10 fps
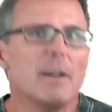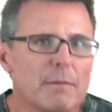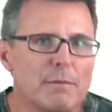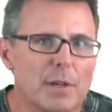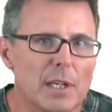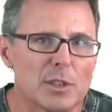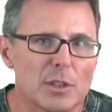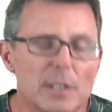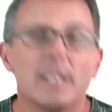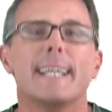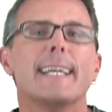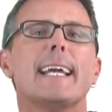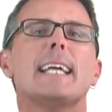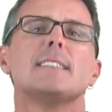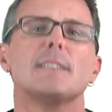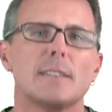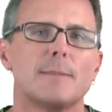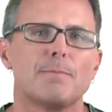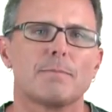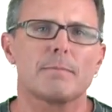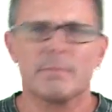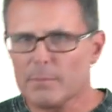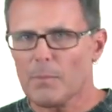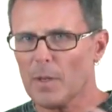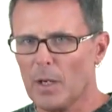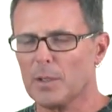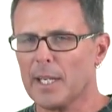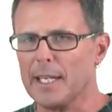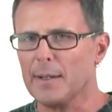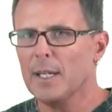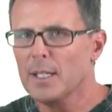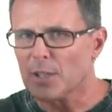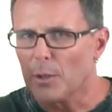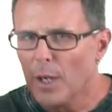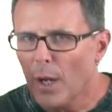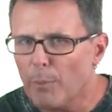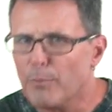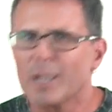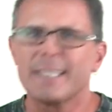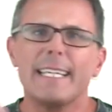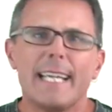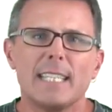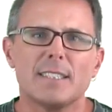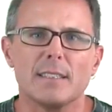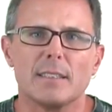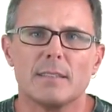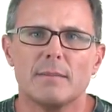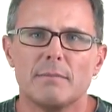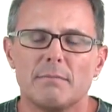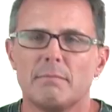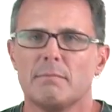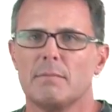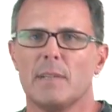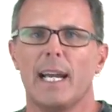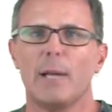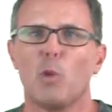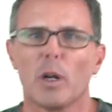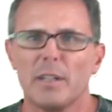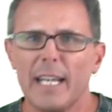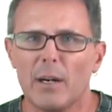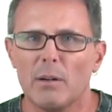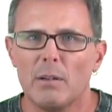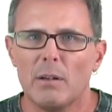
version, isn't. Okay, so Modi isn't. And what now?